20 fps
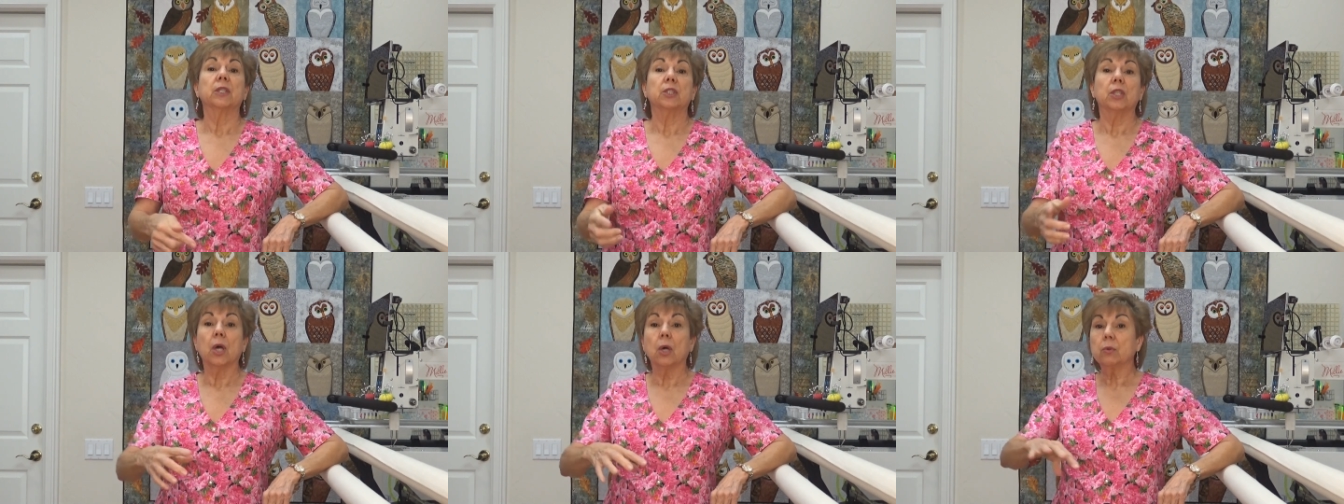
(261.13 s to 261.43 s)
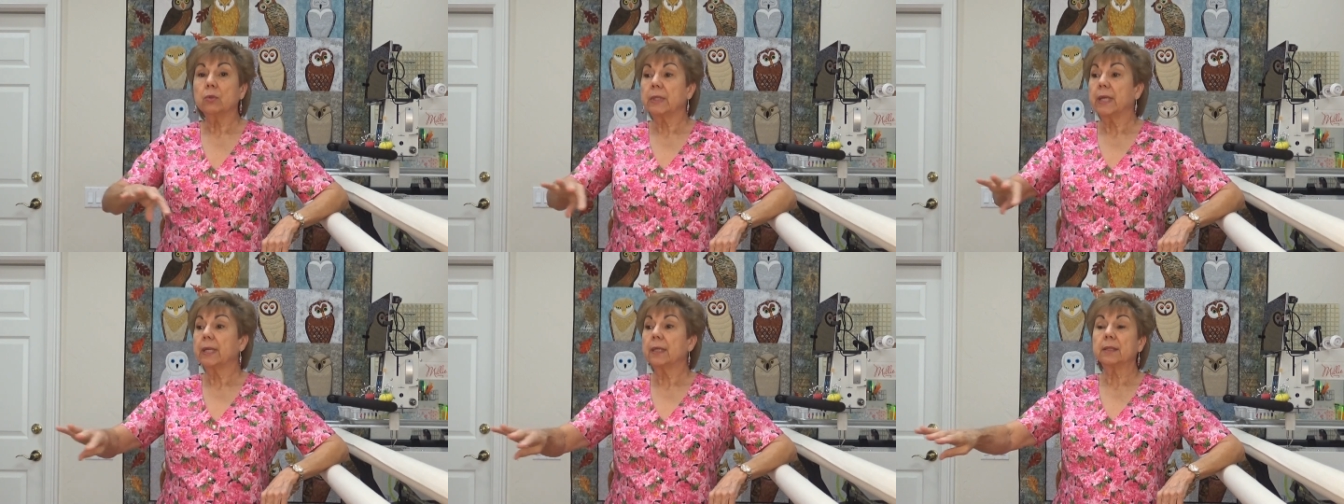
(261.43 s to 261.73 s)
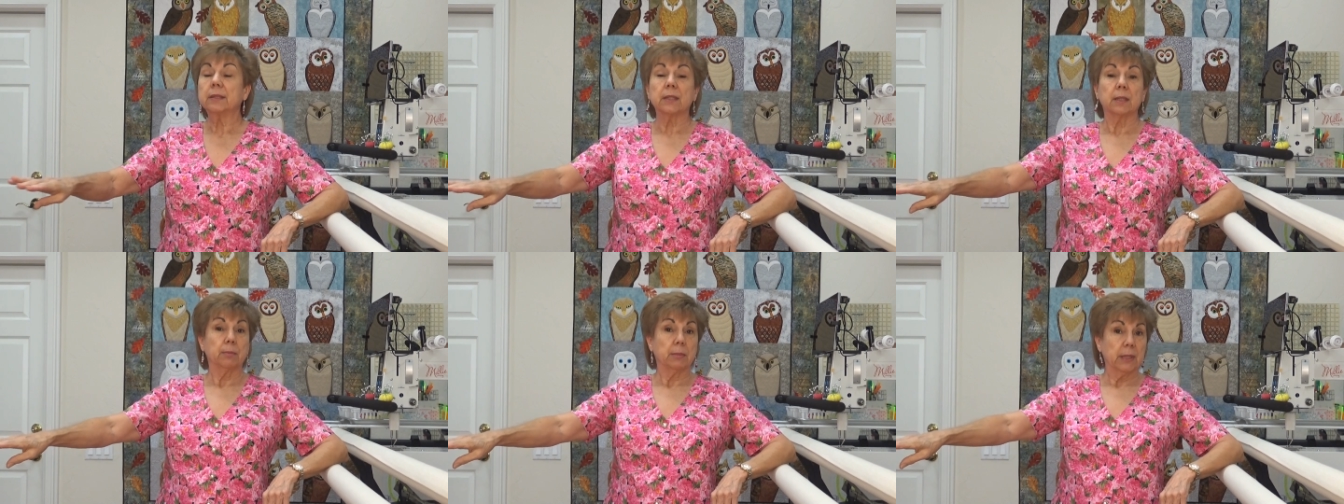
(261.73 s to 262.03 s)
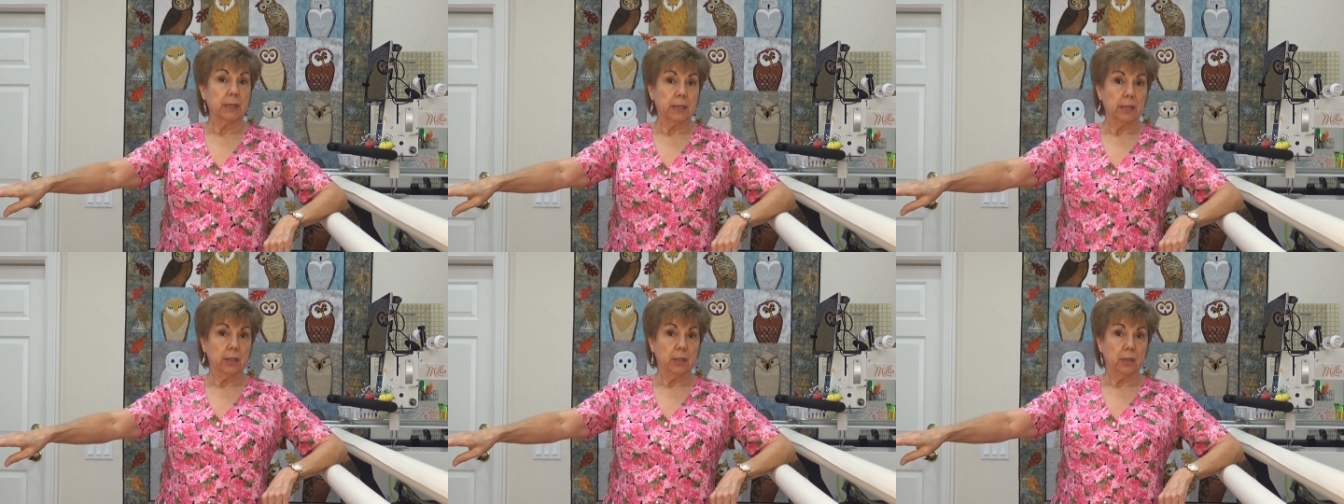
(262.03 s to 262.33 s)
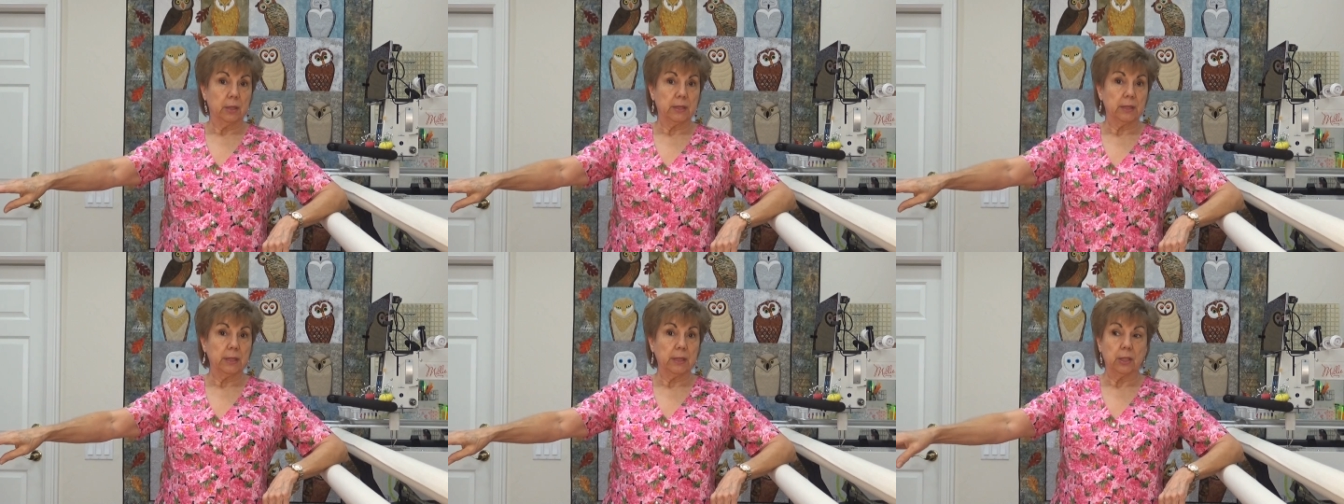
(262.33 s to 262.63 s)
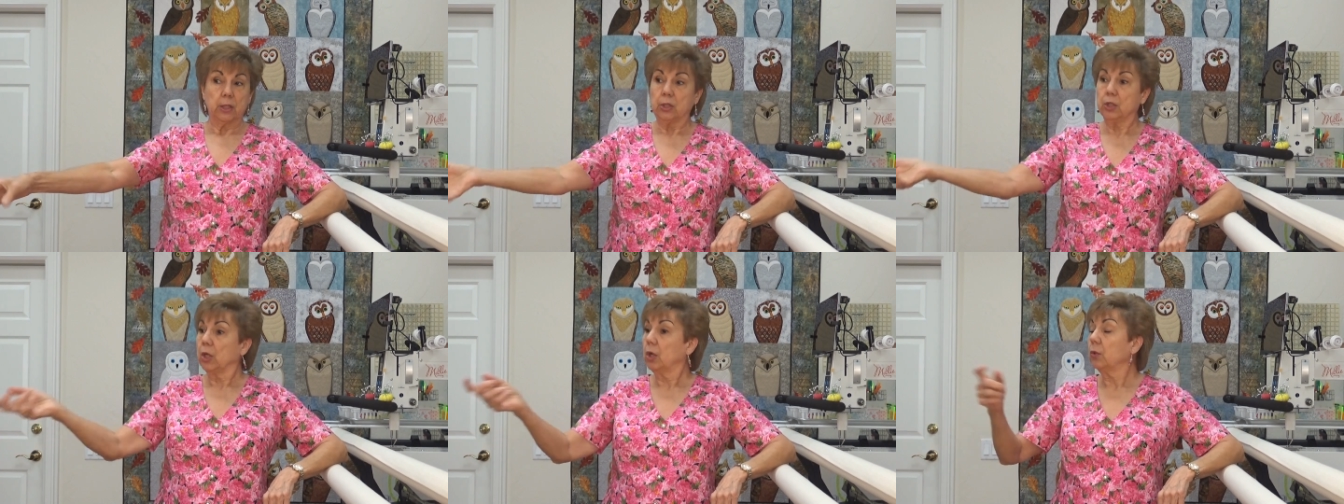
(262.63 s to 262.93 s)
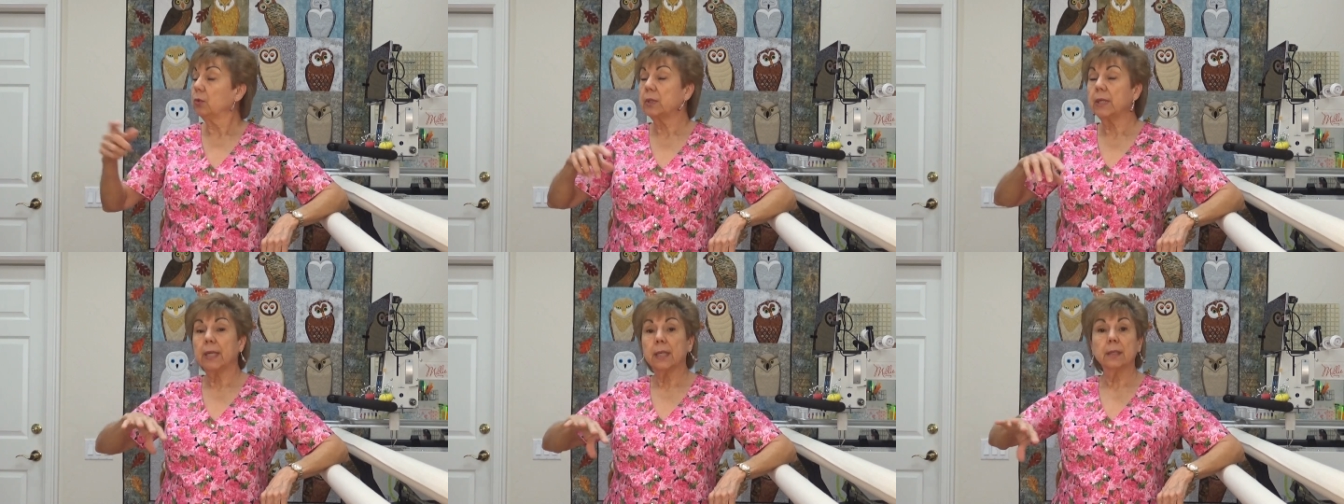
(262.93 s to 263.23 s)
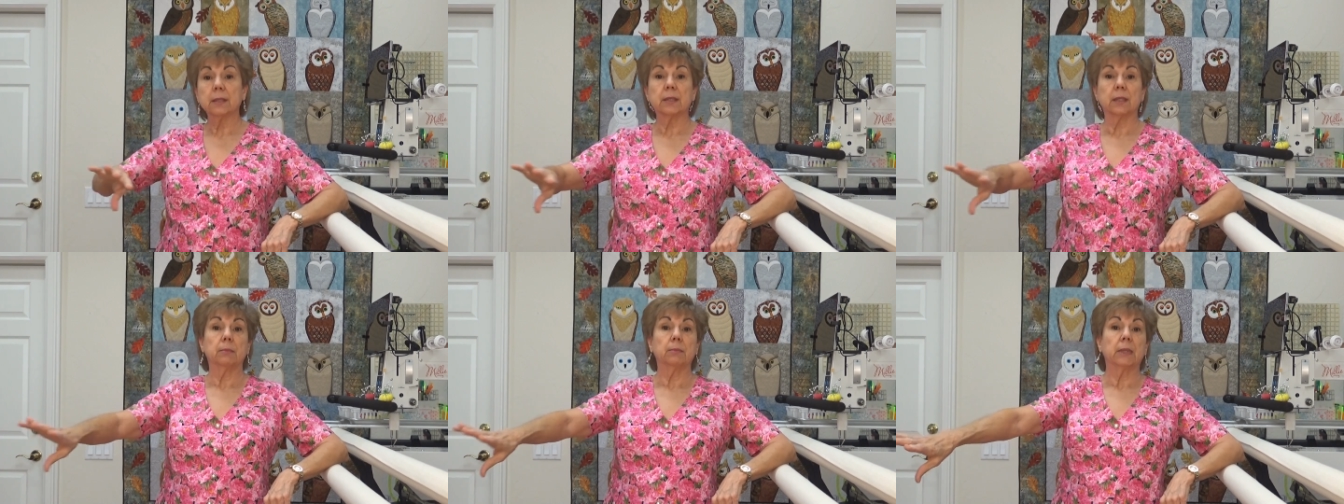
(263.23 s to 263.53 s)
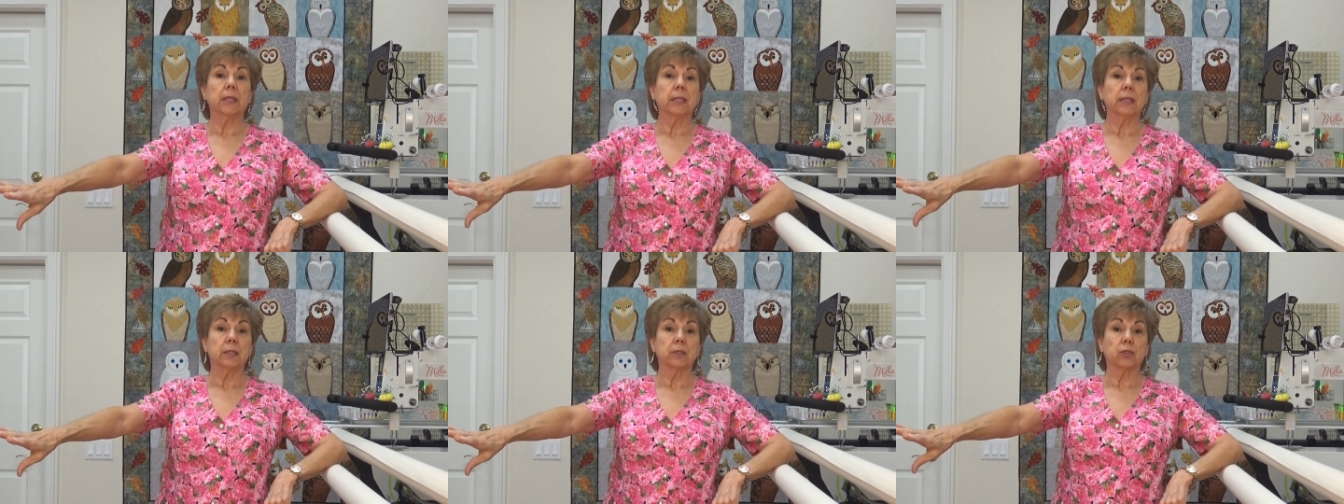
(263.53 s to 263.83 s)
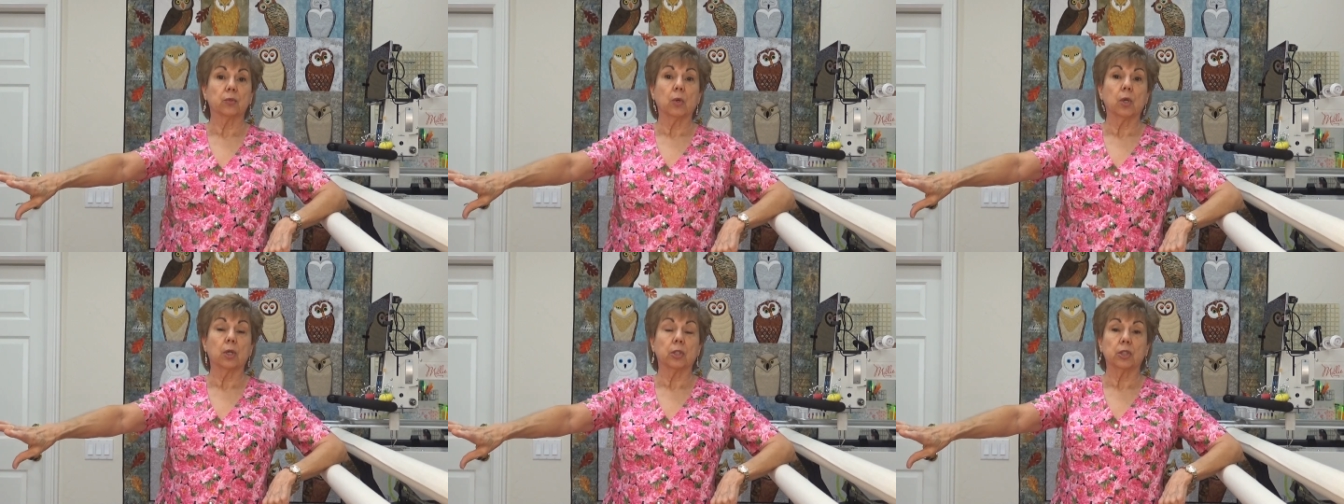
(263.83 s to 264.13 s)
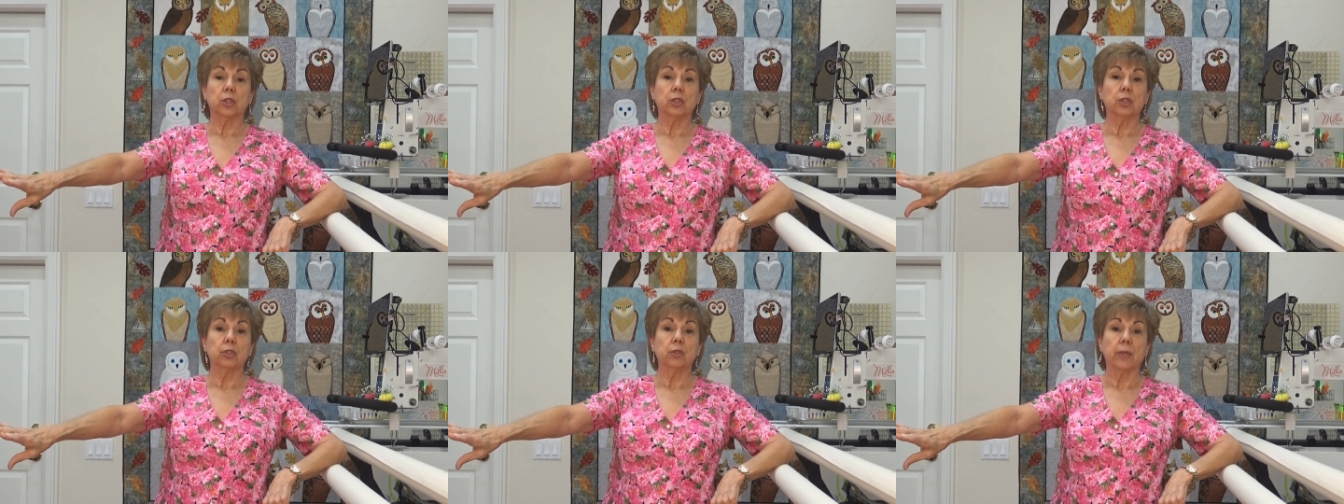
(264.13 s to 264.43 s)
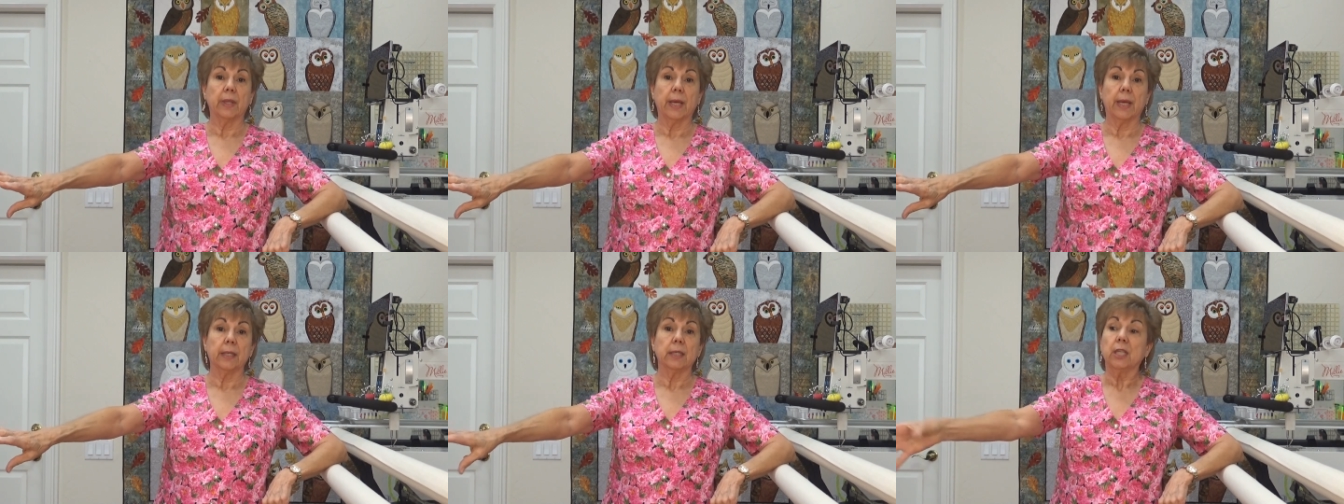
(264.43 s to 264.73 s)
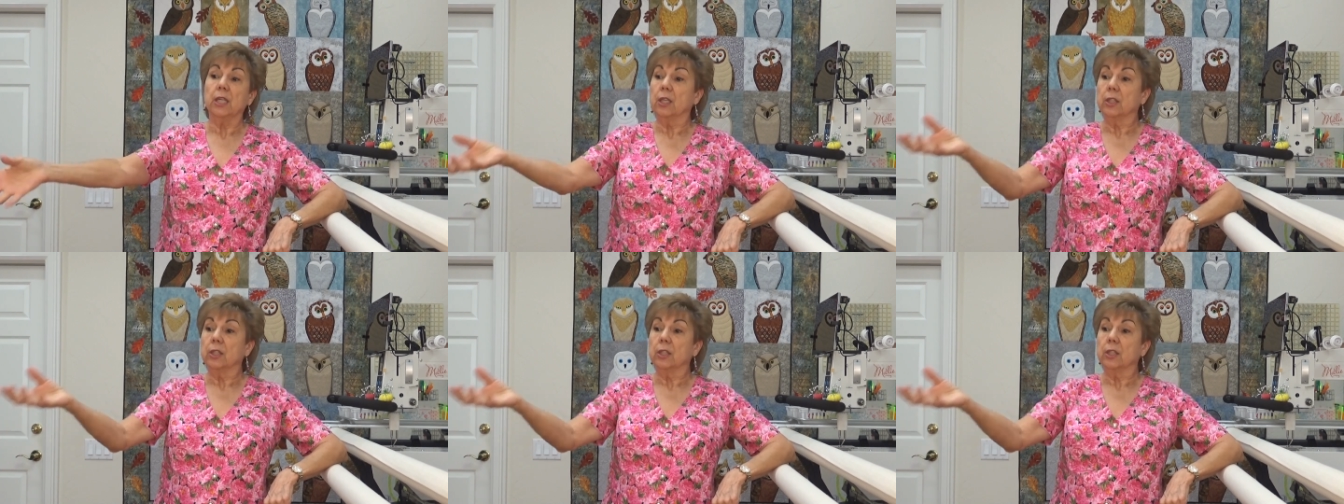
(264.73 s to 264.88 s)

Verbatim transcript: Don't tell somebody they're a sinner. Don't tell somebody it's wrong to do that.